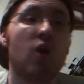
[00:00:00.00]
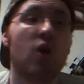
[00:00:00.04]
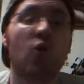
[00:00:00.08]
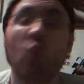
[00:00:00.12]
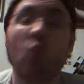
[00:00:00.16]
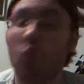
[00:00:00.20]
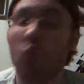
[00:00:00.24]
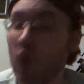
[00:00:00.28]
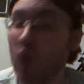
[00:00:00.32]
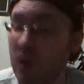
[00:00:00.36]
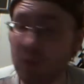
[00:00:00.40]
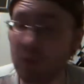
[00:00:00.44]

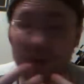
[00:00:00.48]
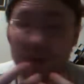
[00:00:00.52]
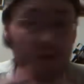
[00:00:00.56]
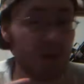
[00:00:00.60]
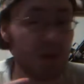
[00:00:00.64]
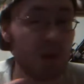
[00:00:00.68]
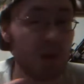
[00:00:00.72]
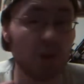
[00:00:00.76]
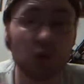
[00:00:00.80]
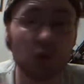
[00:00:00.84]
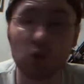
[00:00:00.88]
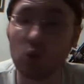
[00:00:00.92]
One of my
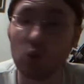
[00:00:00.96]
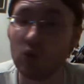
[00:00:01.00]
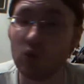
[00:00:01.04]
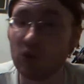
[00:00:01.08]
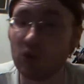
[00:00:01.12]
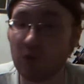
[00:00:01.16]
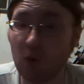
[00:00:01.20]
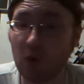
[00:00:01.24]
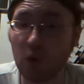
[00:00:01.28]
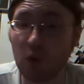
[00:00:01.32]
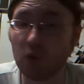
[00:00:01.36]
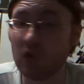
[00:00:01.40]
favorite scores of
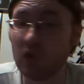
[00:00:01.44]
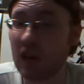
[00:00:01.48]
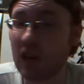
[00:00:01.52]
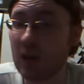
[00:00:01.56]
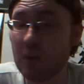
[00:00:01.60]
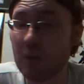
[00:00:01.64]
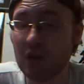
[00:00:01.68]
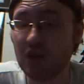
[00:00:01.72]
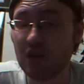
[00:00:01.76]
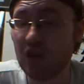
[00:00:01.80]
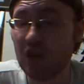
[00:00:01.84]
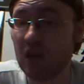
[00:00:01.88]
all time
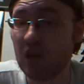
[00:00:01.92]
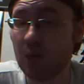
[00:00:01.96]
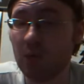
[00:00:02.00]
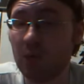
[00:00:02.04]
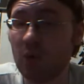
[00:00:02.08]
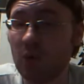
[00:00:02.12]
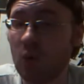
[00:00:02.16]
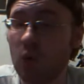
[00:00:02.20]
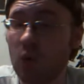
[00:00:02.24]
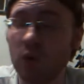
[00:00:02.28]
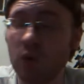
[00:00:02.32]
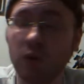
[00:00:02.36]
by James
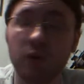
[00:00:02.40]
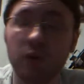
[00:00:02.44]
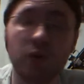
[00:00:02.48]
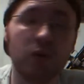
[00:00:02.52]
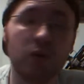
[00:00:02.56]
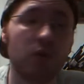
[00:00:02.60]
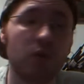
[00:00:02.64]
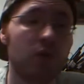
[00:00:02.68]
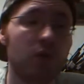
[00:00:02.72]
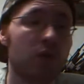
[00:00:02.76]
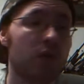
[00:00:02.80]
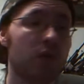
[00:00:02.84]

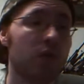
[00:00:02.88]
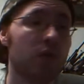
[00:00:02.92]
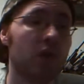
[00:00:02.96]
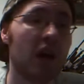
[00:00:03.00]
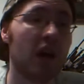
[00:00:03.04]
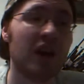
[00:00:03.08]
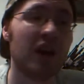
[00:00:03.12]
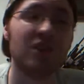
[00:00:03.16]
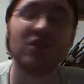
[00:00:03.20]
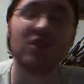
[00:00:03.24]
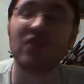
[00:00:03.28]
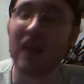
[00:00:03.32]
Horner.
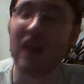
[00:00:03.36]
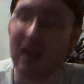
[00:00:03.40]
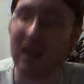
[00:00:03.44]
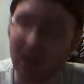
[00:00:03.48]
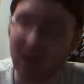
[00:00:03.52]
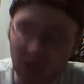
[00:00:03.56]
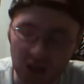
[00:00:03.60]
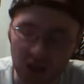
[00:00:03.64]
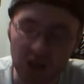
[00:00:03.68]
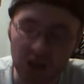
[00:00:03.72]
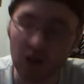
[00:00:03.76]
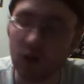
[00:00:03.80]
I
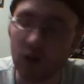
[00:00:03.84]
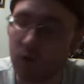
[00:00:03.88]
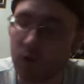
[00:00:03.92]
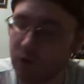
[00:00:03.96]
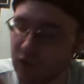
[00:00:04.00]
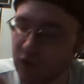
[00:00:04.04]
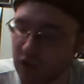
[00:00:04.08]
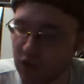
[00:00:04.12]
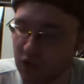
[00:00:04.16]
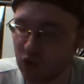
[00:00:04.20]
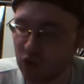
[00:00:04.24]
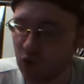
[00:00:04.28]
love
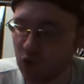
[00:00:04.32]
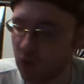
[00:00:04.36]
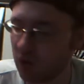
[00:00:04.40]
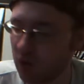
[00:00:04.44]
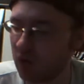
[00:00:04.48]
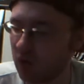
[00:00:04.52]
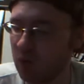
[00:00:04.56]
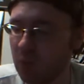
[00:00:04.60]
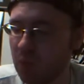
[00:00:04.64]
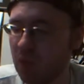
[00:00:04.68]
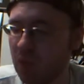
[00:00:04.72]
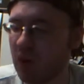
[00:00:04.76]
the
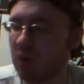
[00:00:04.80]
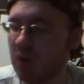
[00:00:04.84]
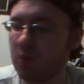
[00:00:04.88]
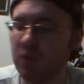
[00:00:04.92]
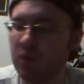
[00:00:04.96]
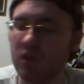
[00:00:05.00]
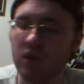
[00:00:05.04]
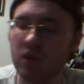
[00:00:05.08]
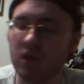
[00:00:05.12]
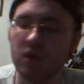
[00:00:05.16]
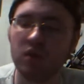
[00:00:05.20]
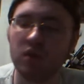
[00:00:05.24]
adrenaline
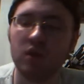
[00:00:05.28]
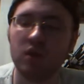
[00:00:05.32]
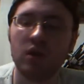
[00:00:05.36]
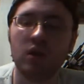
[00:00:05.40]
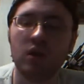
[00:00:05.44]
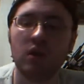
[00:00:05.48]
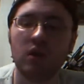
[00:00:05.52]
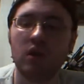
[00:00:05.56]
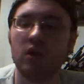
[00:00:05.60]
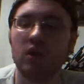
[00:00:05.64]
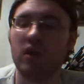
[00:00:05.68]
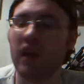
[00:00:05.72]
pumping.
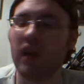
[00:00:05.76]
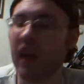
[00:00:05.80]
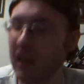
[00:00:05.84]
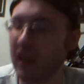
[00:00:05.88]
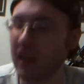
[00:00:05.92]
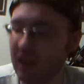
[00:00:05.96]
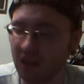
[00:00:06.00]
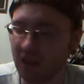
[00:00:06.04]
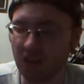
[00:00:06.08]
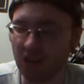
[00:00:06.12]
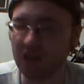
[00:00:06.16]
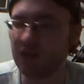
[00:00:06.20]
Like, I
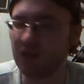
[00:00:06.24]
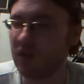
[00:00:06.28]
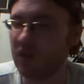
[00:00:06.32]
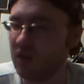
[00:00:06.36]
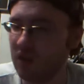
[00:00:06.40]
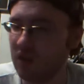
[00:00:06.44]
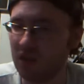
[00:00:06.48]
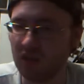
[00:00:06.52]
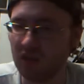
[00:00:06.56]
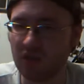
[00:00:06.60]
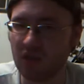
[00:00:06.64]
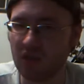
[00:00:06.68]
didn't listen
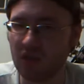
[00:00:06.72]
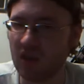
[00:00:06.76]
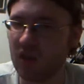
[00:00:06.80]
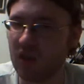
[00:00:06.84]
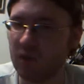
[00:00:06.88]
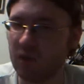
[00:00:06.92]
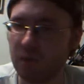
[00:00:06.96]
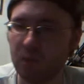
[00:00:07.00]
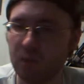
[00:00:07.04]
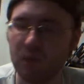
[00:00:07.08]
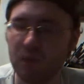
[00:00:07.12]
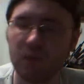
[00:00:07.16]
to his
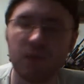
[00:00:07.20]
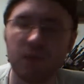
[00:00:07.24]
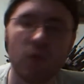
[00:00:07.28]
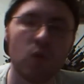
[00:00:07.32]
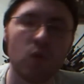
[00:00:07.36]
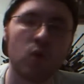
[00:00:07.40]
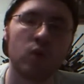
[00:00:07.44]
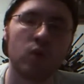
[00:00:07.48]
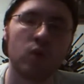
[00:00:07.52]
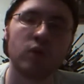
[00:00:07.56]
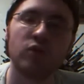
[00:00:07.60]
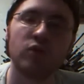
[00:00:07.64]
stuff
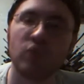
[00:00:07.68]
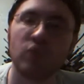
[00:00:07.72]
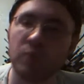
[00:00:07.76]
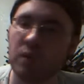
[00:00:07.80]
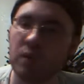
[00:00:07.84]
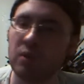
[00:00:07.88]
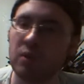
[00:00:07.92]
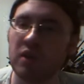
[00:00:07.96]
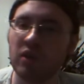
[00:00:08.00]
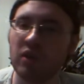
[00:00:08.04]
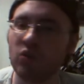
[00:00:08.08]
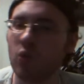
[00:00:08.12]
before, so
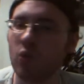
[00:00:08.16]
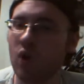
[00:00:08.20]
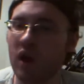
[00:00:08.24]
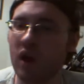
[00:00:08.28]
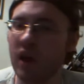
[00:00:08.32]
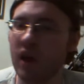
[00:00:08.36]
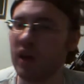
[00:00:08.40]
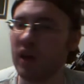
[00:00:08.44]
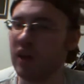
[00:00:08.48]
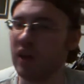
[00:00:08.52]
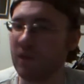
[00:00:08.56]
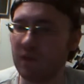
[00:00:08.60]
maybe that's
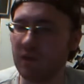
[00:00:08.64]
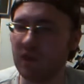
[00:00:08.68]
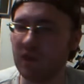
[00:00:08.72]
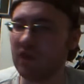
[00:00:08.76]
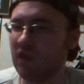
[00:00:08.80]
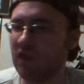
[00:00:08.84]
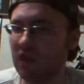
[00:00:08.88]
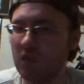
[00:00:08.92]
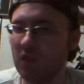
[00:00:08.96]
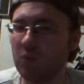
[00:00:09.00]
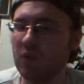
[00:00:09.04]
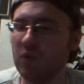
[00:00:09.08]
why if he
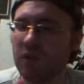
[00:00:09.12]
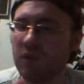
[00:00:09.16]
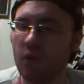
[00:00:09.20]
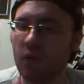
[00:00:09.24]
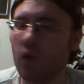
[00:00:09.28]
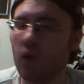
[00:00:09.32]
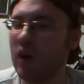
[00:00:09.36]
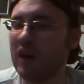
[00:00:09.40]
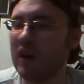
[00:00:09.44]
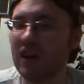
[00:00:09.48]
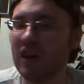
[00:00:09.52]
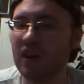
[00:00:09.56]
did it
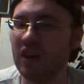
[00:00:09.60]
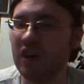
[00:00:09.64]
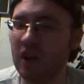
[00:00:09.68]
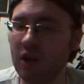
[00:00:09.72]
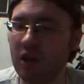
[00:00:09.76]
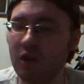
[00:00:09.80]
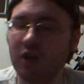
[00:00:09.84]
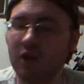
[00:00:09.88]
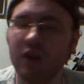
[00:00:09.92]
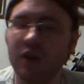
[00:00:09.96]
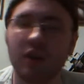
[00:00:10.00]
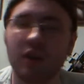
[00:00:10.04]
before I didn't
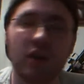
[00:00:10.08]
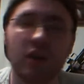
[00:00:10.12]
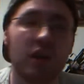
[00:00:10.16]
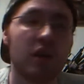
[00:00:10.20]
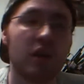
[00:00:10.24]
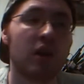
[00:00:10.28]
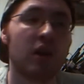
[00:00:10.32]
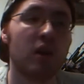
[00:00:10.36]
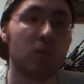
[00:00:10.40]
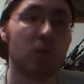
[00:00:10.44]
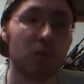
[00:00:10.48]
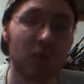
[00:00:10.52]
hear it.
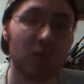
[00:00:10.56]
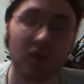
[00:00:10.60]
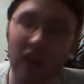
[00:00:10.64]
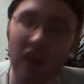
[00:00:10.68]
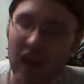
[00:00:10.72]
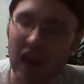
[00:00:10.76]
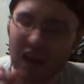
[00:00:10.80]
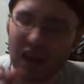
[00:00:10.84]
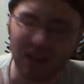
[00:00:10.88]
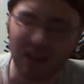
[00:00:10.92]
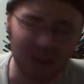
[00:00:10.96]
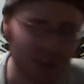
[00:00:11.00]
But
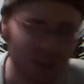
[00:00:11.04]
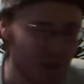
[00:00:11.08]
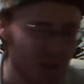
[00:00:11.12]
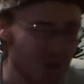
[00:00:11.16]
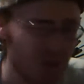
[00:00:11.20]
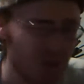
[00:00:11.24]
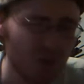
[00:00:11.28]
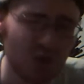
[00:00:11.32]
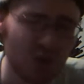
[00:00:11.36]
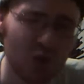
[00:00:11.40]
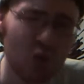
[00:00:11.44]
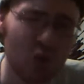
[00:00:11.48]
I love
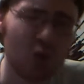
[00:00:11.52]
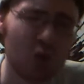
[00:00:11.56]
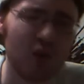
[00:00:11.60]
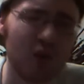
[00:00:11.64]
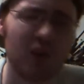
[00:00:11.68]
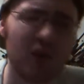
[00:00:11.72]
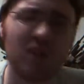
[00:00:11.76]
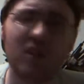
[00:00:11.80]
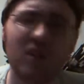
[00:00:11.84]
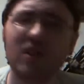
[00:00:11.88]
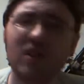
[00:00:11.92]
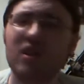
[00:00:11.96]
the score he
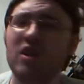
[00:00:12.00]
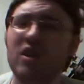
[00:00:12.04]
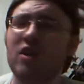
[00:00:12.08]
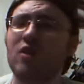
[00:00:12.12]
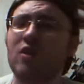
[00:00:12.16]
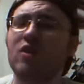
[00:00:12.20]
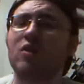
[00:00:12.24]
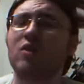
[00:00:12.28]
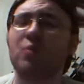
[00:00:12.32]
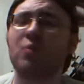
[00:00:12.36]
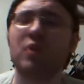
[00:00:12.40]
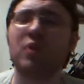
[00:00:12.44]
did here,
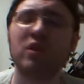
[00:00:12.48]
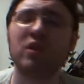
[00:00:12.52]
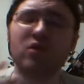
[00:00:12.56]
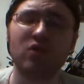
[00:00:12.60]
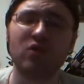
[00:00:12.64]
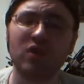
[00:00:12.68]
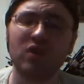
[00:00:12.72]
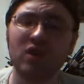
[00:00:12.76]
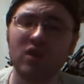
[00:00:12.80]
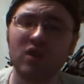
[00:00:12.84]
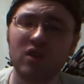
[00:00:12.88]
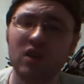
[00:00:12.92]

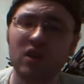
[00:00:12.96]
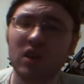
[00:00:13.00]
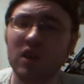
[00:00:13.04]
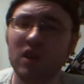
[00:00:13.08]
especially